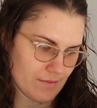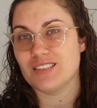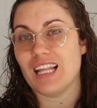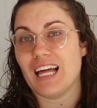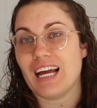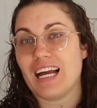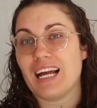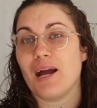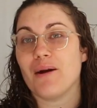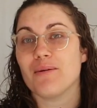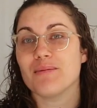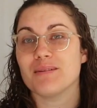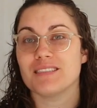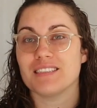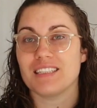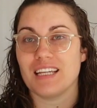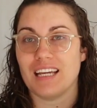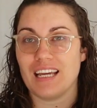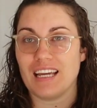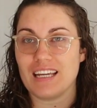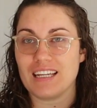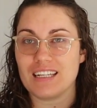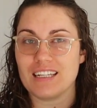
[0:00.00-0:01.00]
Like I was
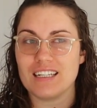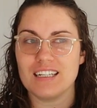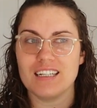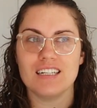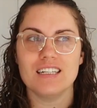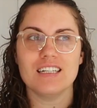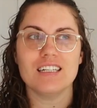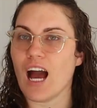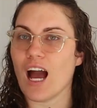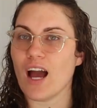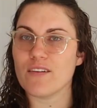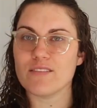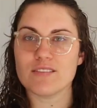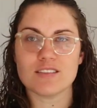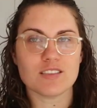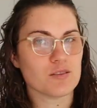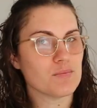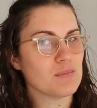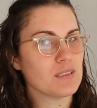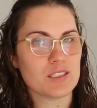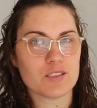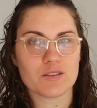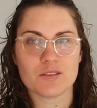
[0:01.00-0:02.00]
saying, I've
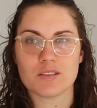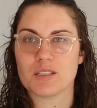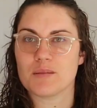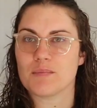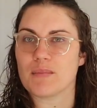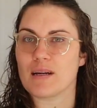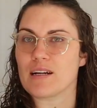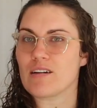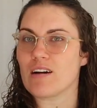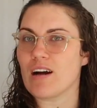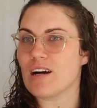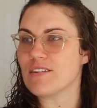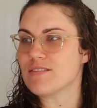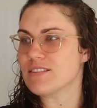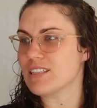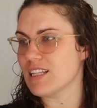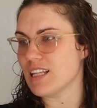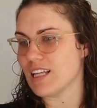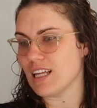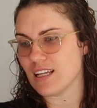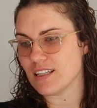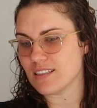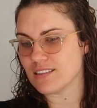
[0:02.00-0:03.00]
still been doing my crafty
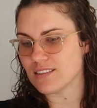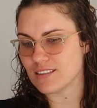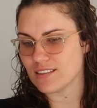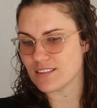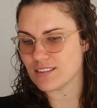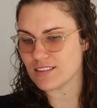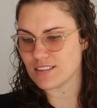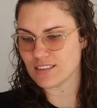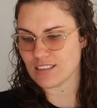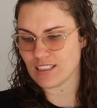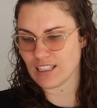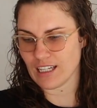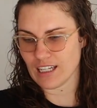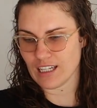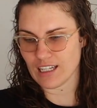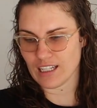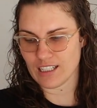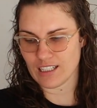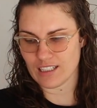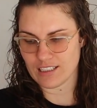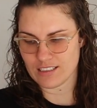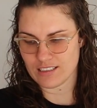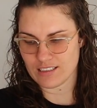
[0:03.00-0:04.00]
things
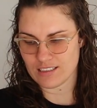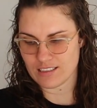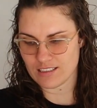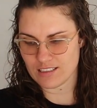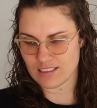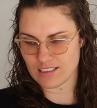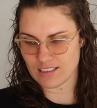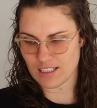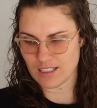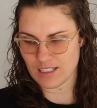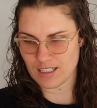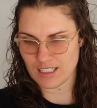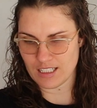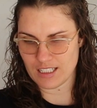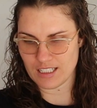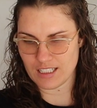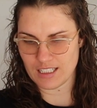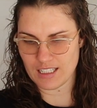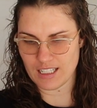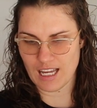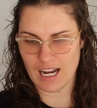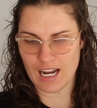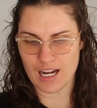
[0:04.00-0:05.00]
and
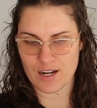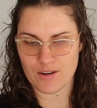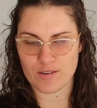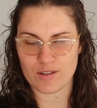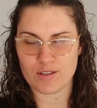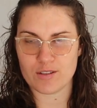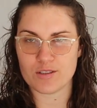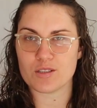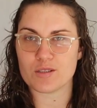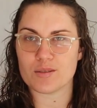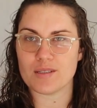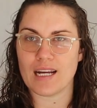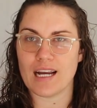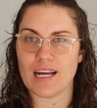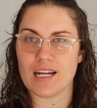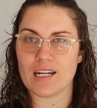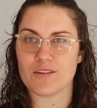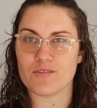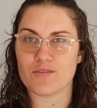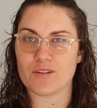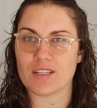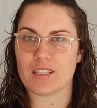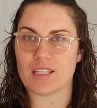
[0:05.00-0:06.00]
getting real
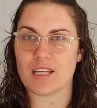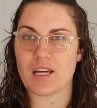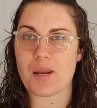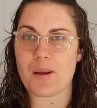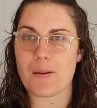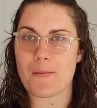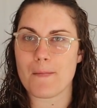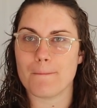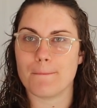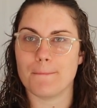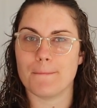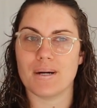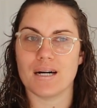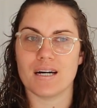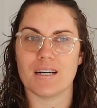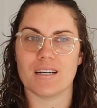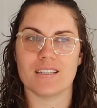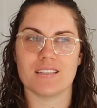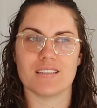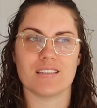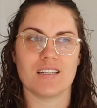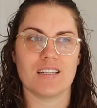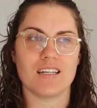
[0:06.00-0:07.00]
creative with it,
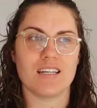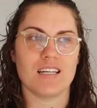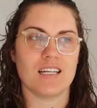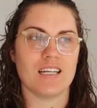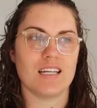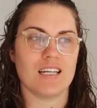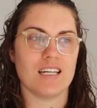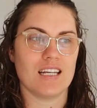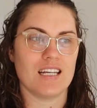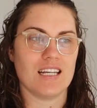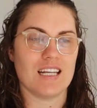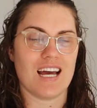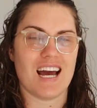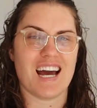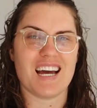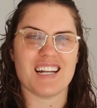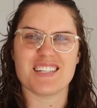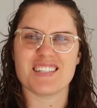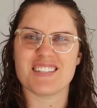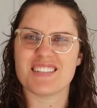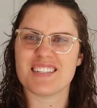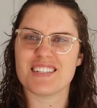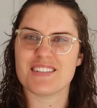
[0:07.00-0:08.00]
but I
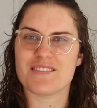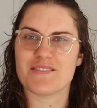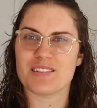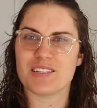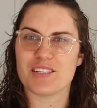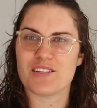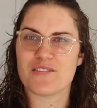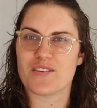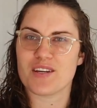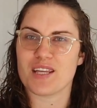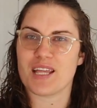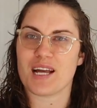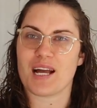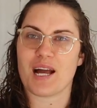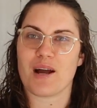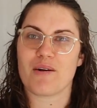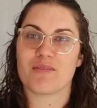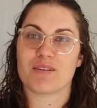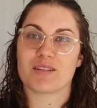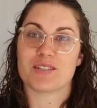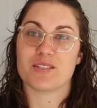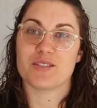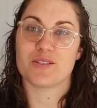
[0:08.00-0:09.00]
just didn't really feel like I
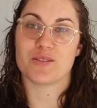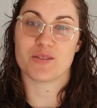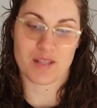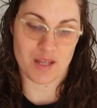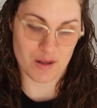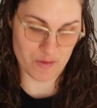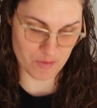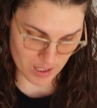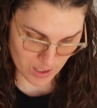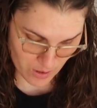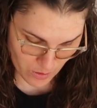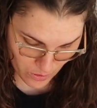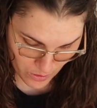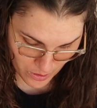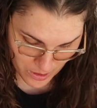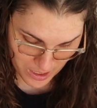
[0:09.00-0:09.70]
wanted to do that with an